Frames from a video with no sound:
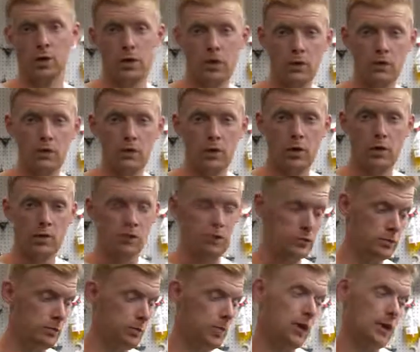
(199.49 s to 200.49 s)
Who
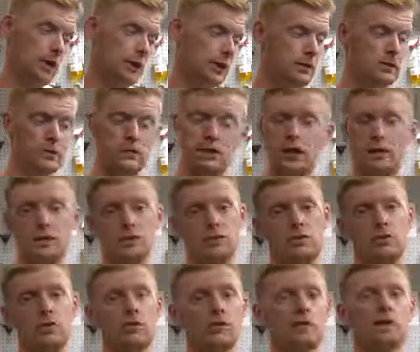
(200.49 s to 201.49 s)
knows, but it's a nice
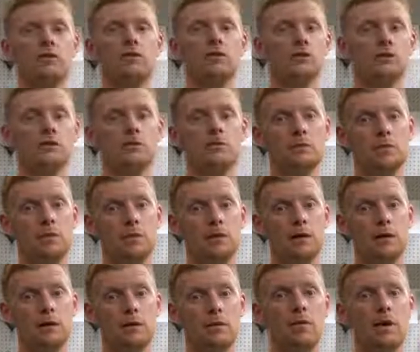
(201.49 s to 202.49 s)
choice. Everyone seems to
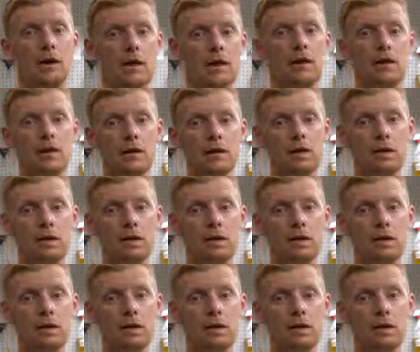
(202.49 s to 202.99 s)
like the Pike.